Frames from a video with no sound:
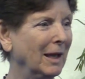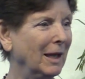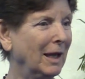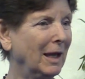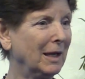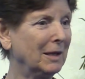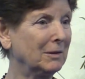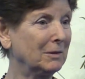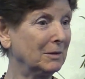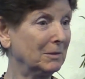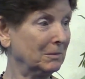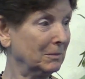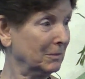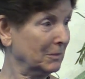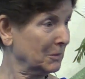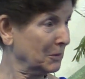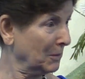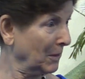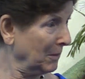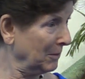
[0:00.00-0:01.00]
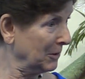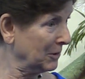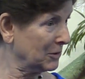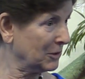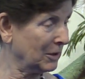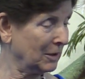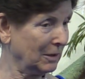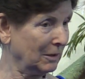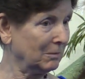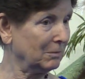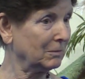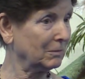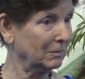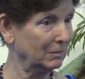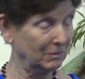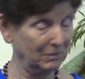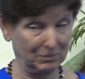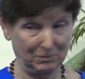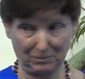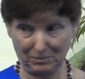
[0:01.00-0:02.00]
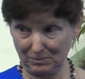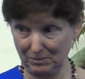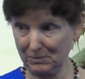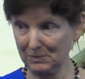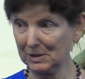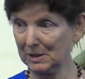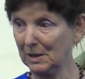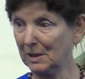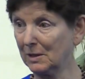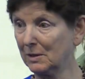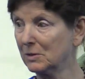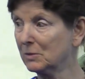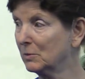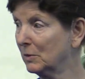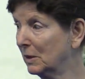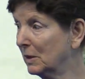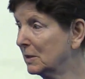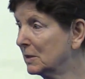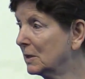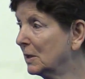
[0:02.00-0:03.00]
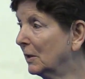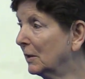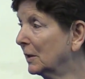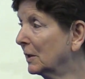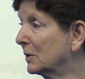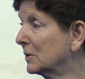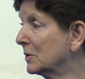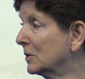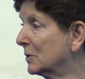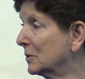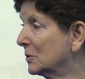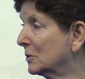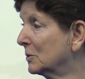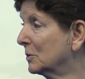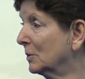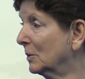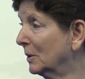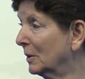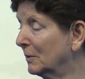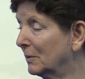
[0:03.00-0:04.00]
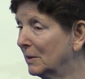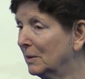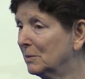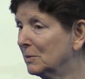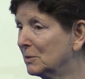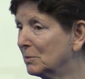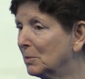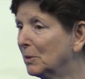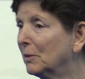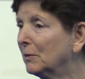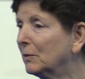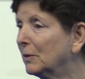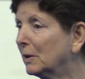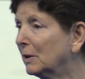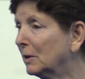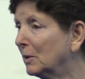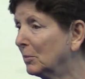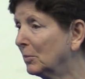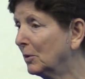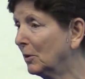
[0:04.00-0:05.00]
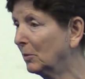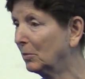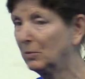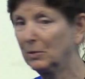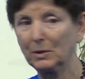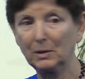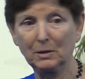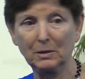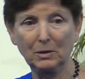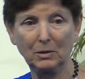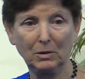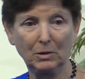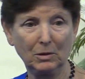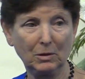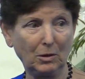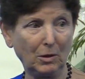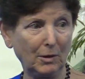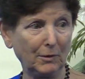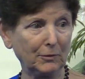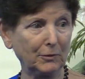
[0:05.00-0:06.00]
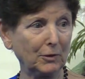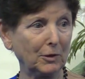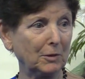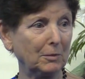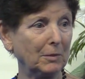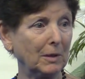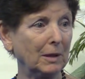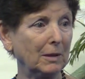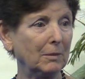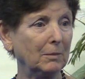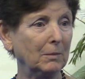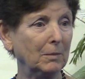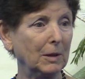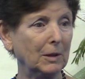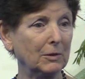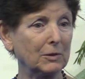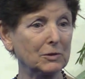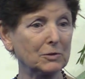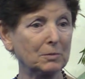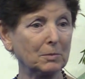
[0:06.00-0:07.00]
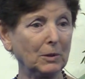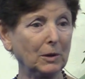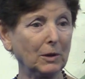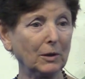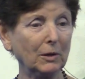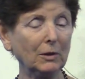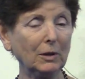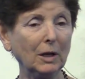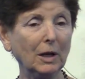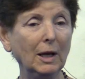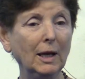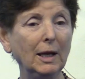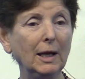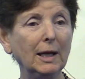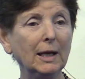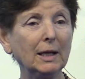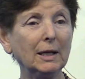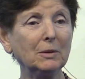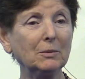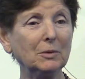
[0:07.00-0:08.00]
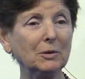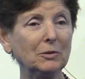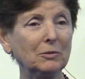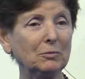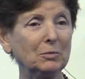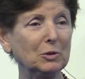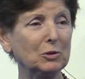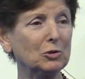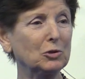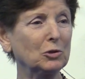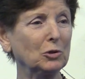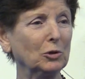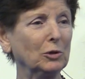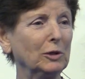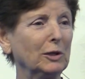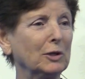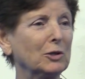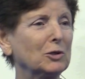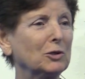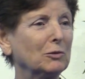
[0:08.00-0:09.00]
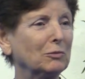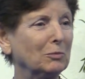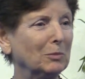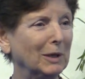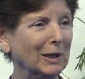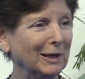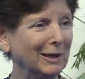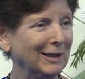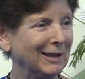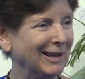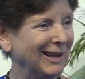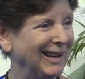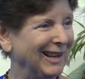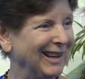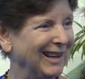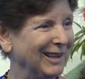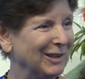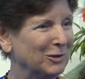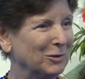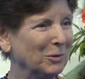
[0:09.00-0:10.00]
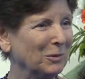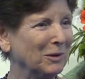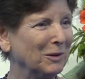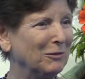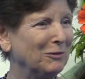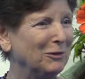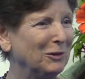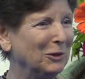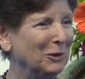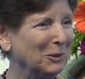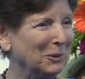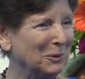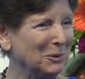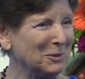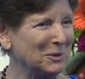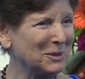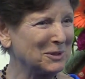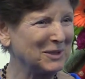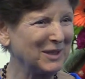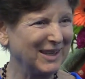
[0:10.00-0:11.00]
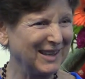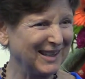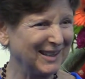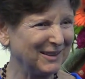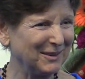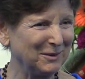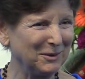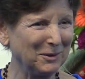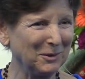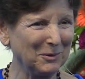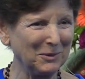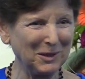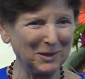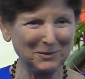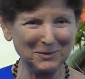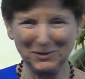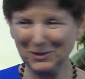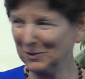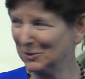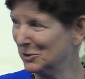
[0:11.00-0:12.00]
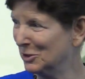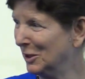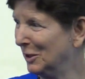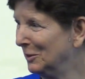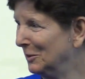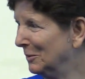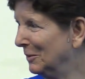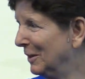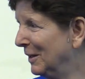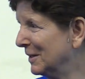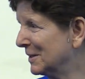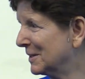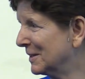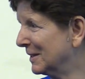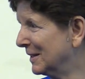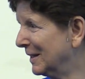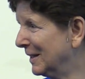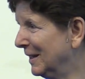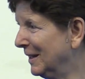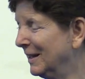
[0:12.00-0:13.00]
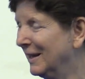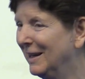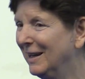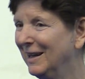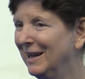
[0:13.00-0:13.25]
And Swamiji says, when he's telling us this story, it was perfectly appropriate offer on my parents' part. It would have been churlish of me to refuse, their generosity.